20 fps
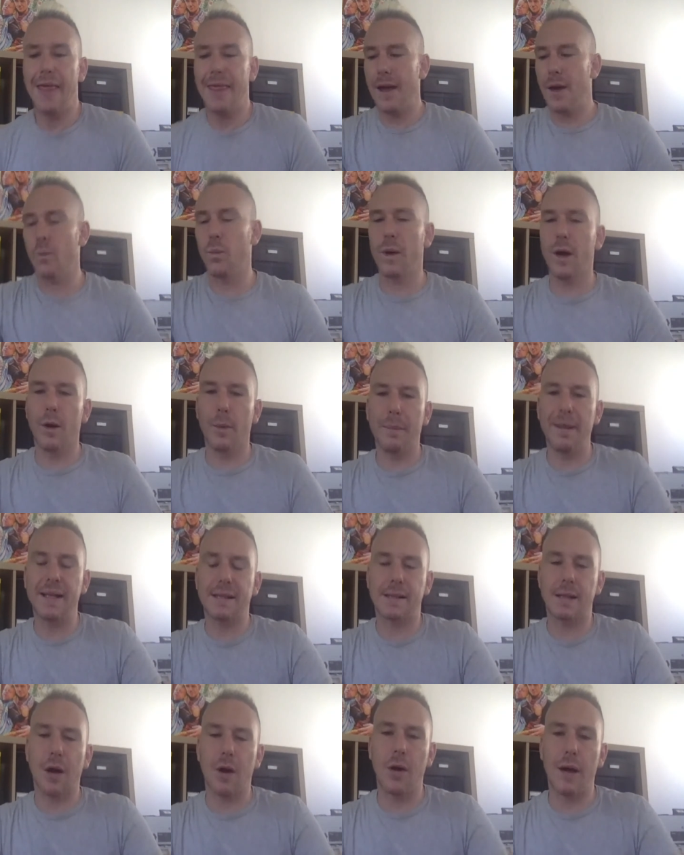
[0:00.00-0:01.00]
There will be
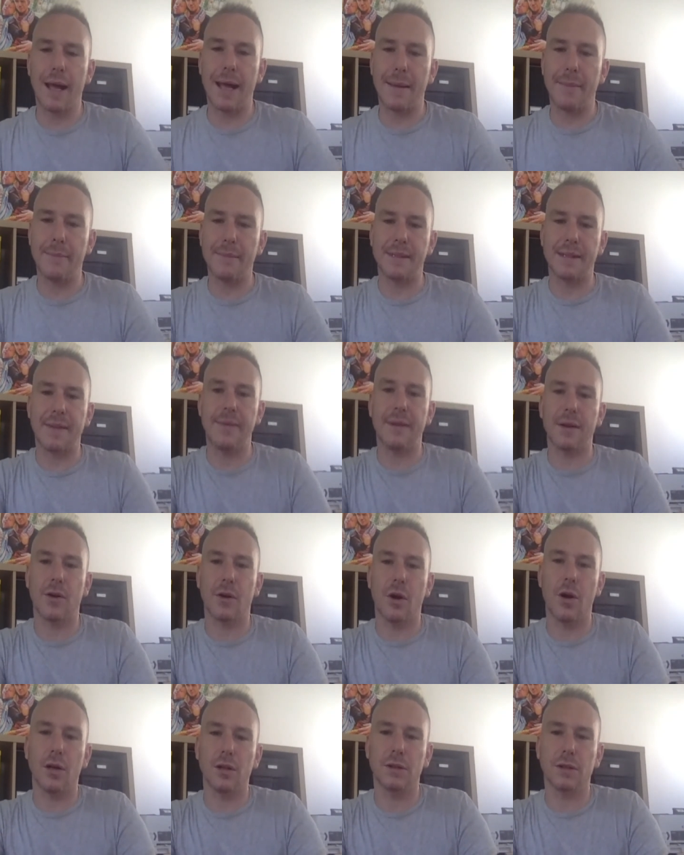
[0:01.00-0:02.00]
times in the
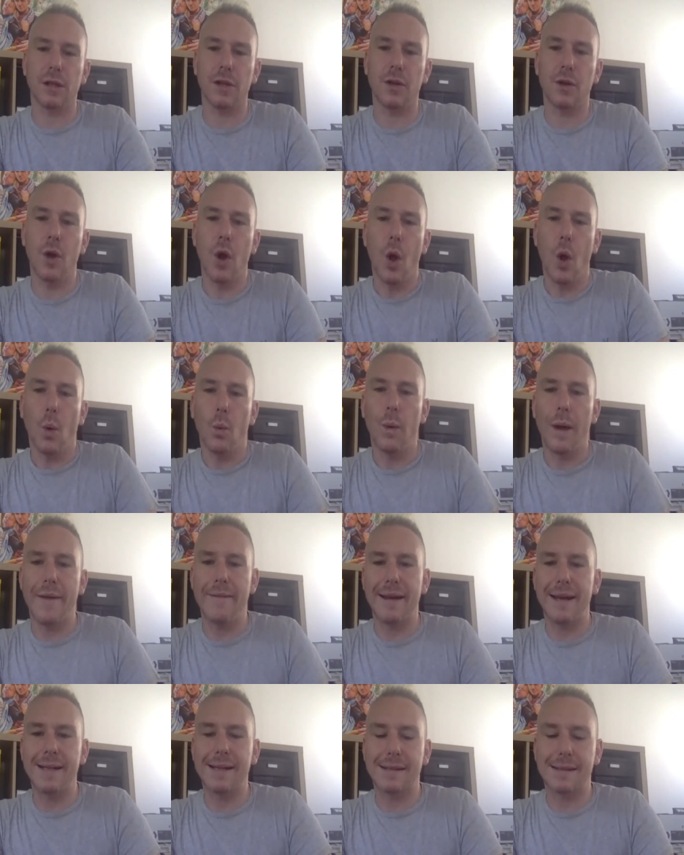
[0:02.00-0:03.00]
garden where
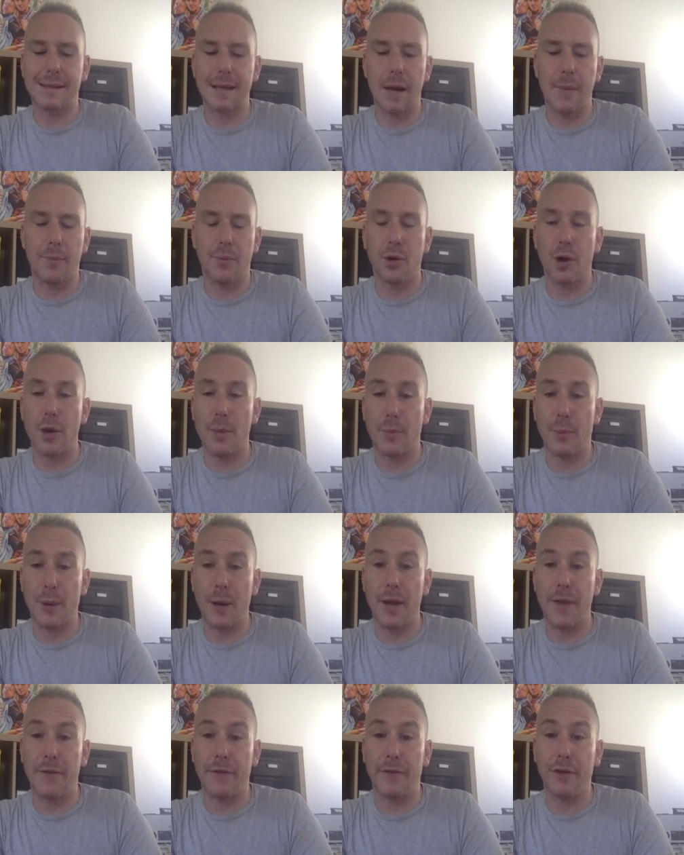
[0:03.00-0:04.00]
it's
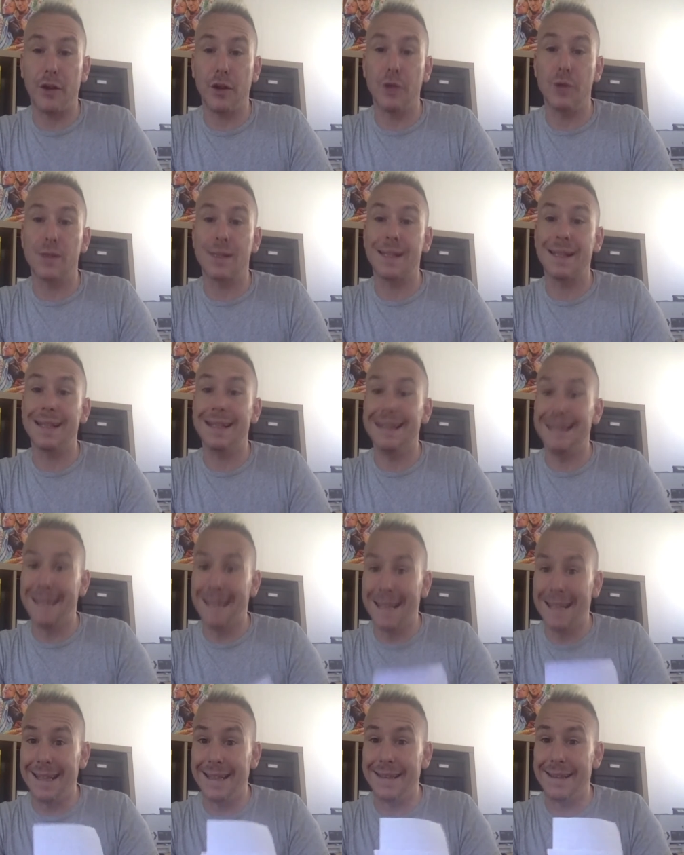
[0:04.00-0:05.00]
appropriate for you to
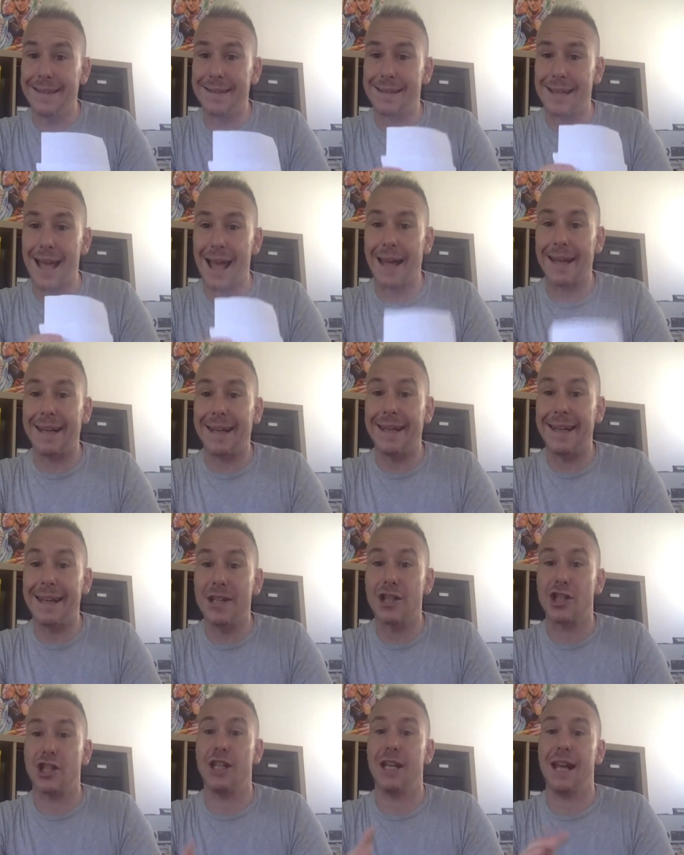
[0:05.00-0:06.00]
lead and
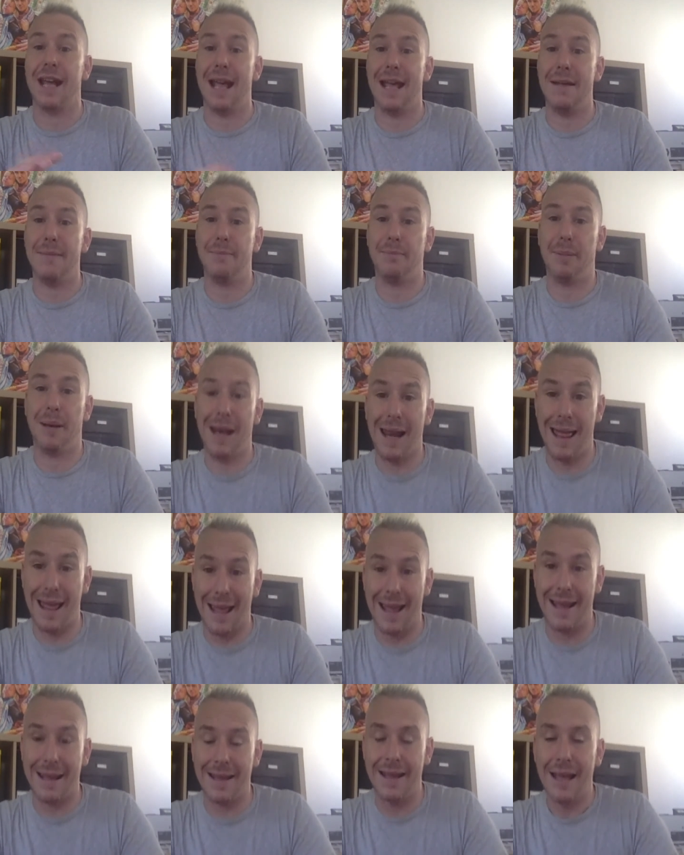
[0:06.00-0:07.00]
initiate
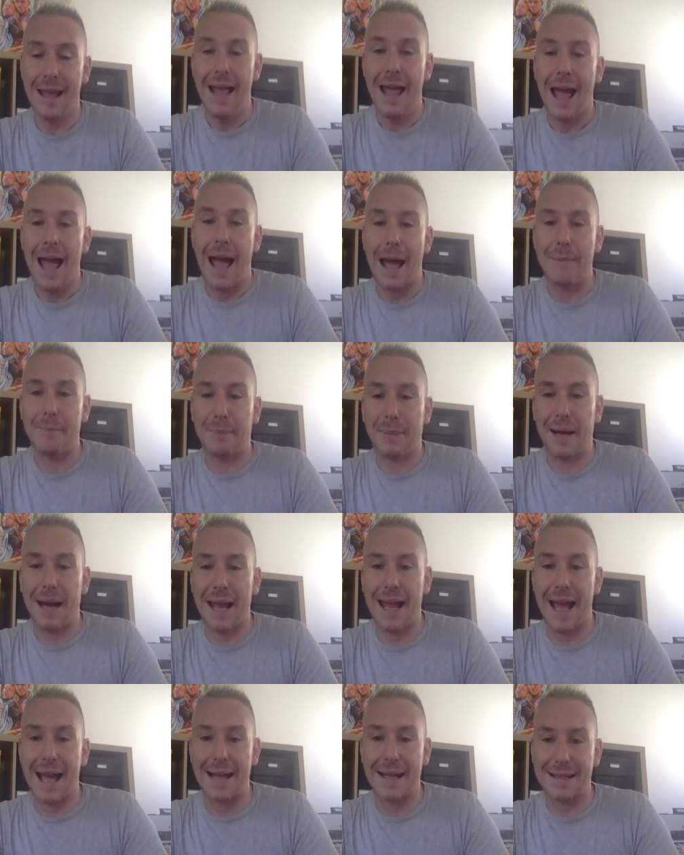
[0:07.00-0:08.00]
play and
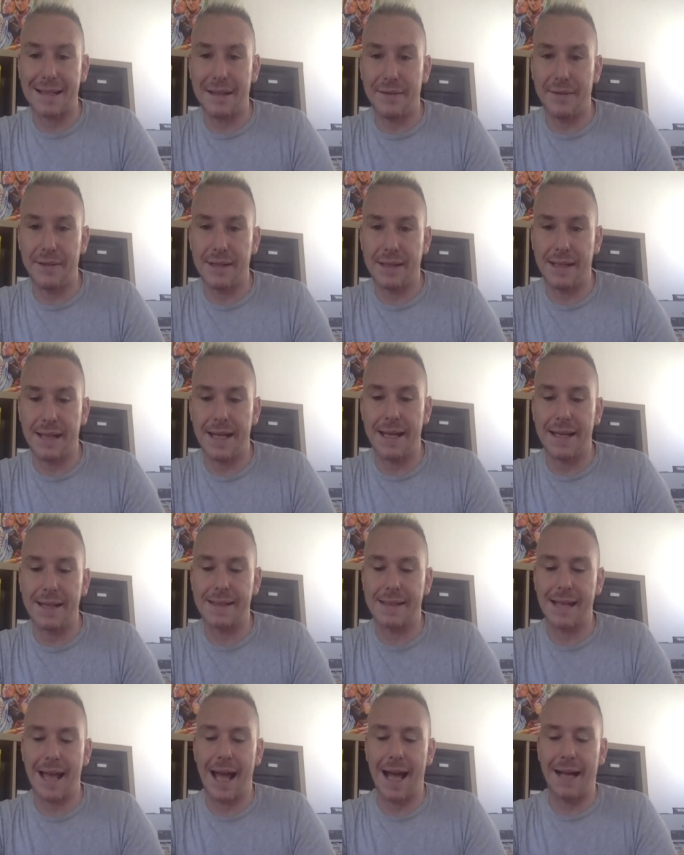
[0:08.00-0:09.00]
play
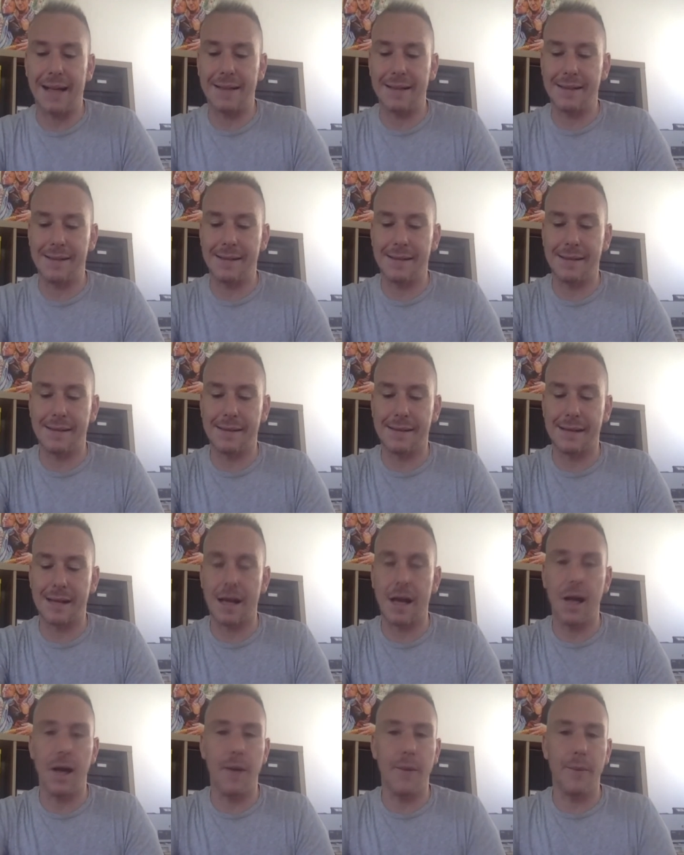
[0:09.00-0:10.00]
activities and
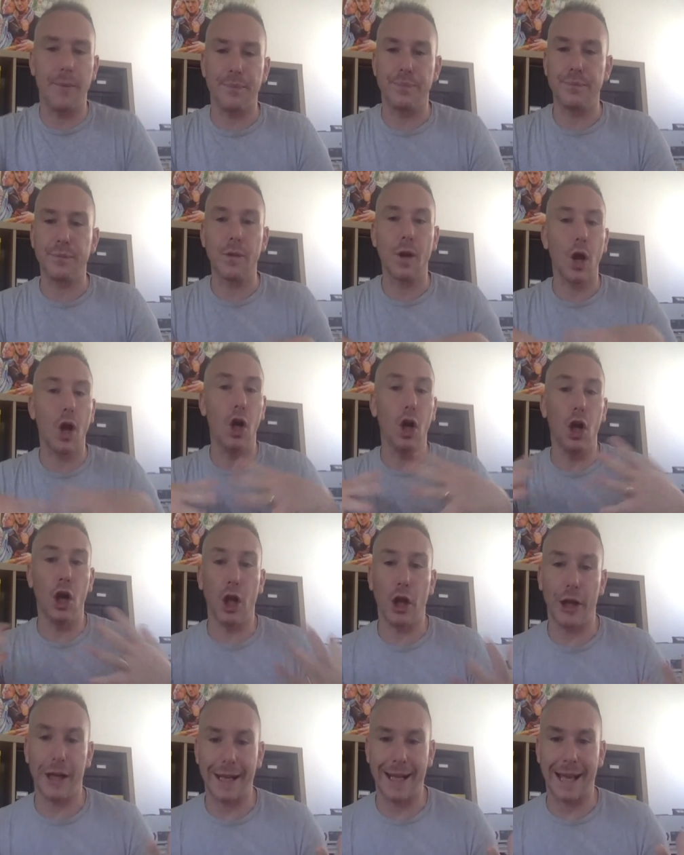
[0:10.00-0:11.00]
um,
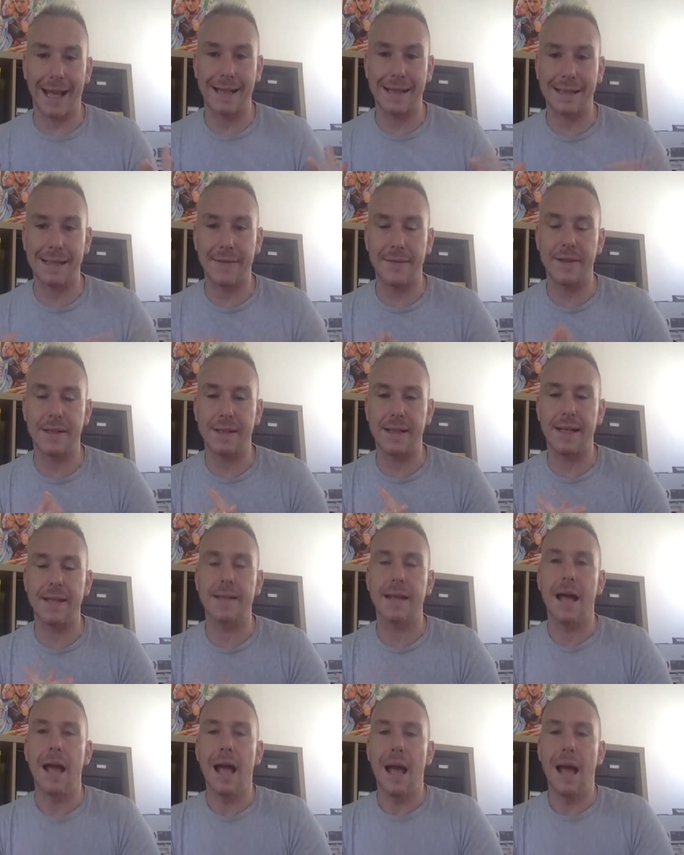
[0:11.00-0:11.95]
learning activities